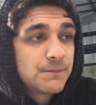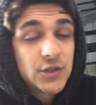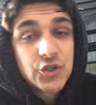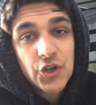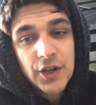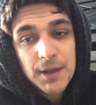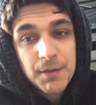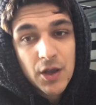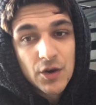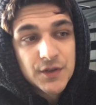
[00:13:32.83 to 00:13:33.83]
the journey
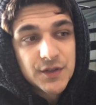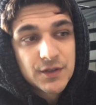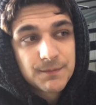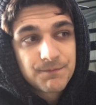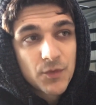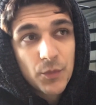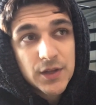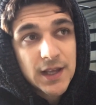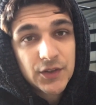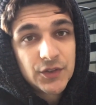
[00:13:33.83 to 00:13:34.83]
because
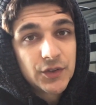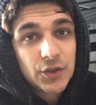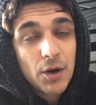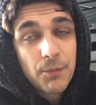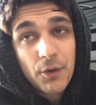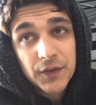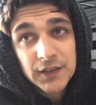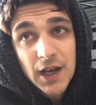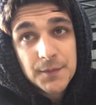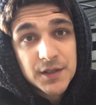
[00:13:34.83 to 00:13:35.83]
when you get to the top,
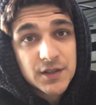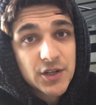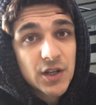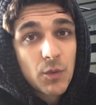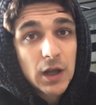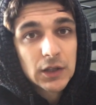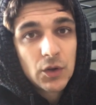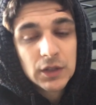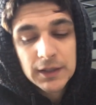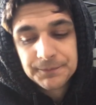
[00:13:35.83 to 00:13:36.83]
oftentimes it's actually quite
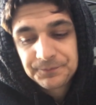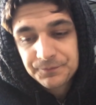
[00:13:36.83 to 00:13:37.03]
lonely.